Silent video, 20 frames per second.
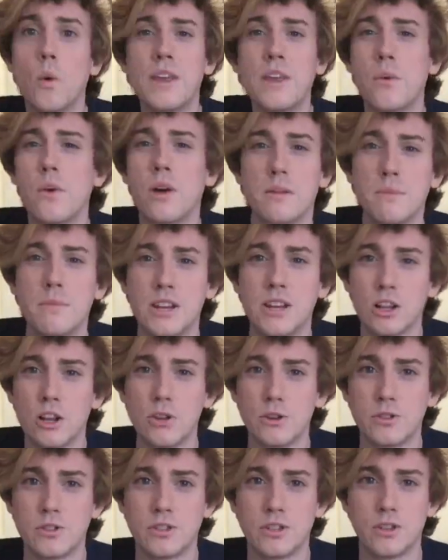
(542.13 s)
they want to be
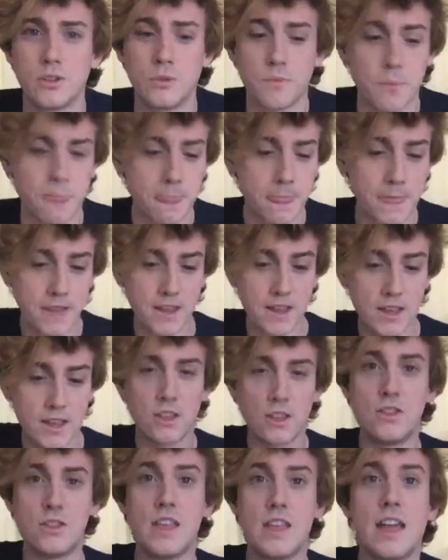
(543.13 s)
close to.
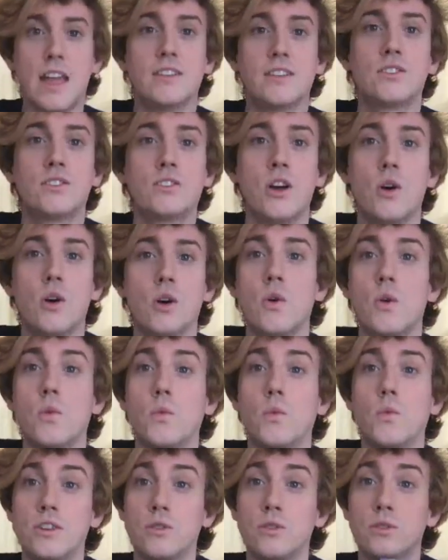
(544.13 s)
And so
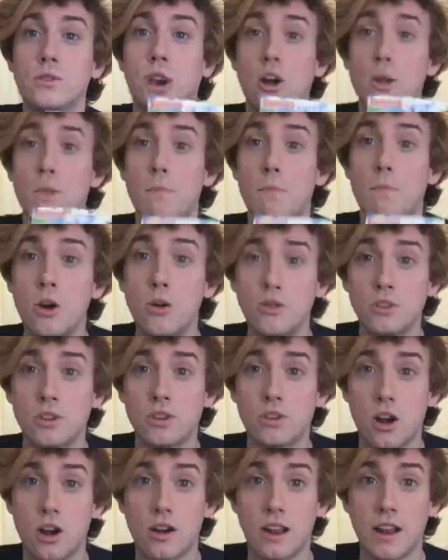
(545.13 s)
we use our
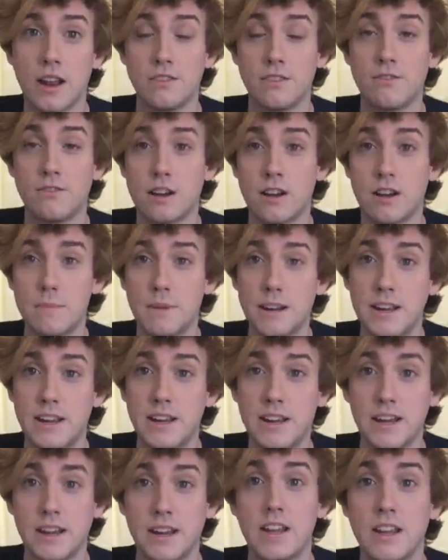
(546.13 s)
postcard at the very
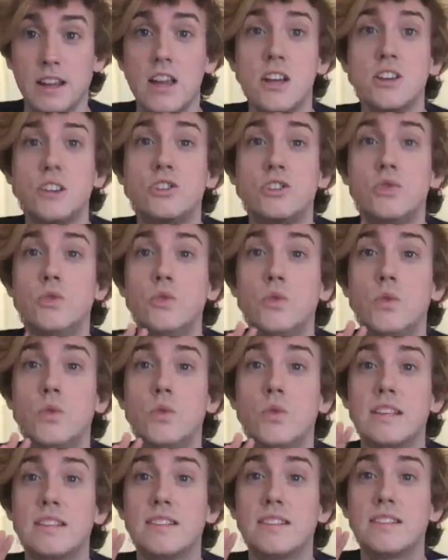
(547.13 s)
beginning to
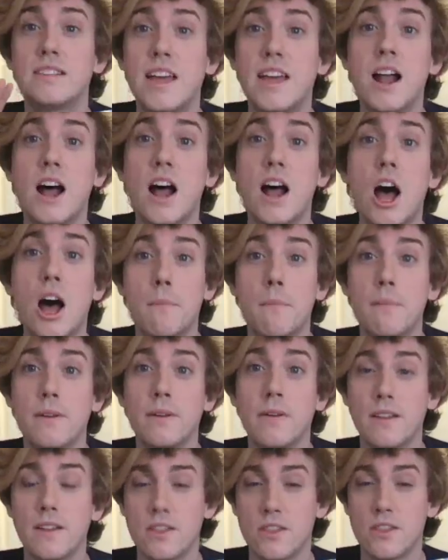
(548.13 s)
set up
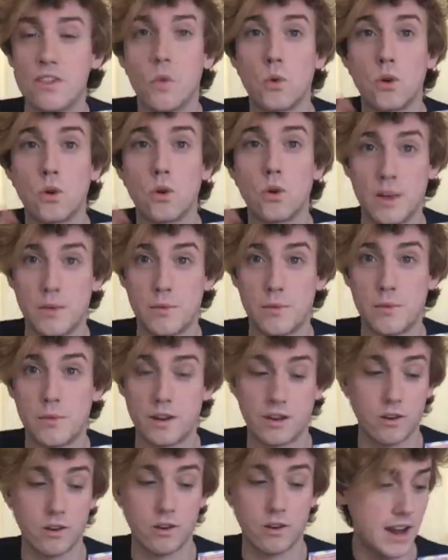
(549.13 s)
the world that we want
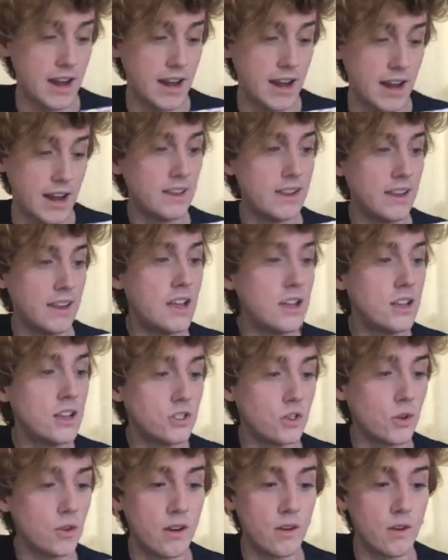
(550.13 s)
to create.
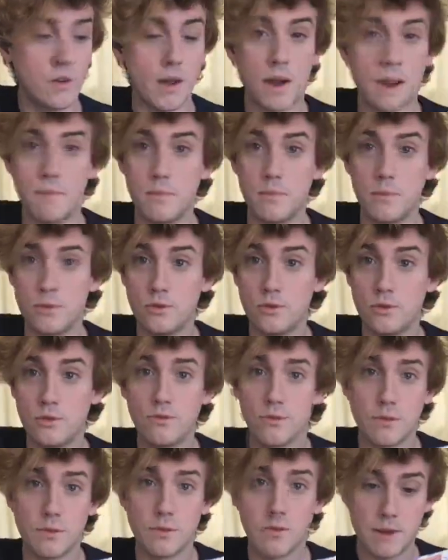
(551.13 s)
So I move
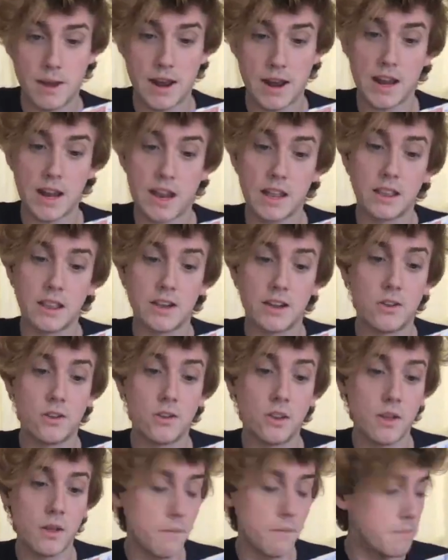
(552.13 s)
my little
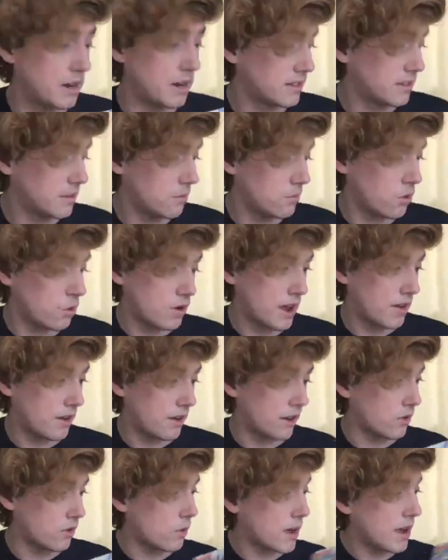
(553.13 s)
mixing board out of
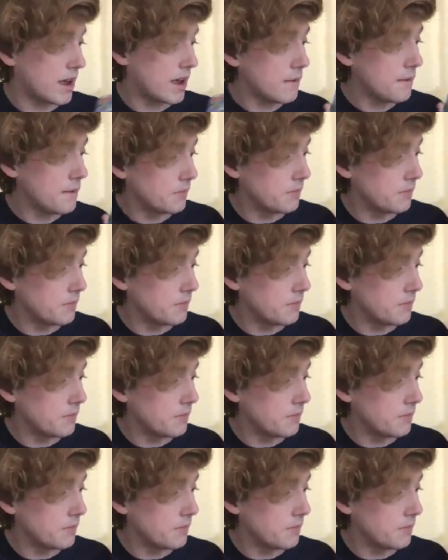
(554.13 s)
the way.